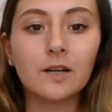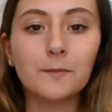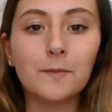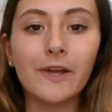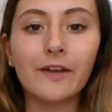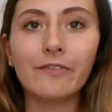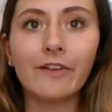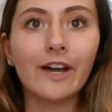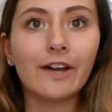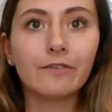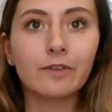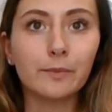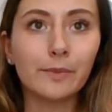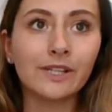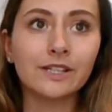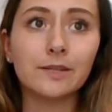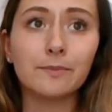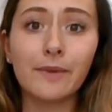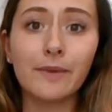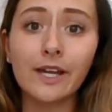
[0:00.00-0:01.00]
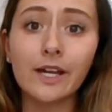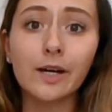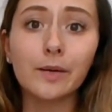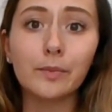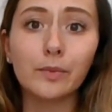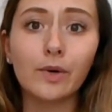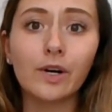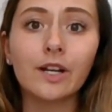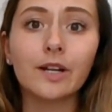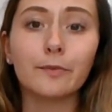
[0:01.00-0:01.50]
If I ever pick the makeup
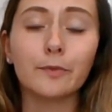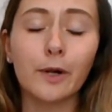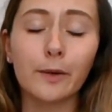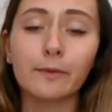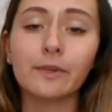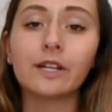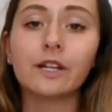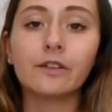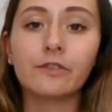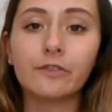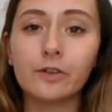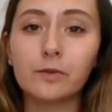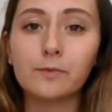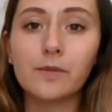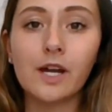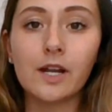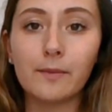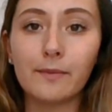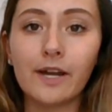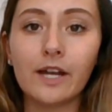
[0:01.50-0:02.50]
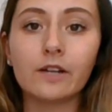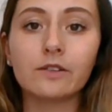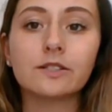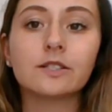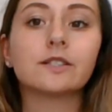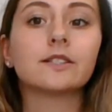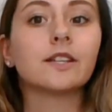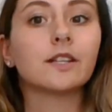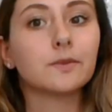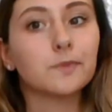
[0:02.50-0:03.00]
one, I'm probably going to film that at my house because
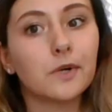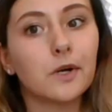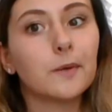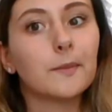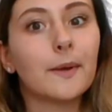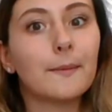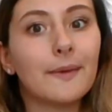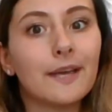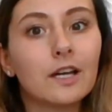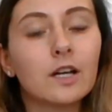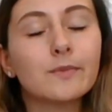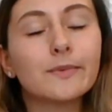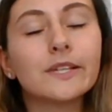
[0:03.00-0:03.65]
that's where all my makeup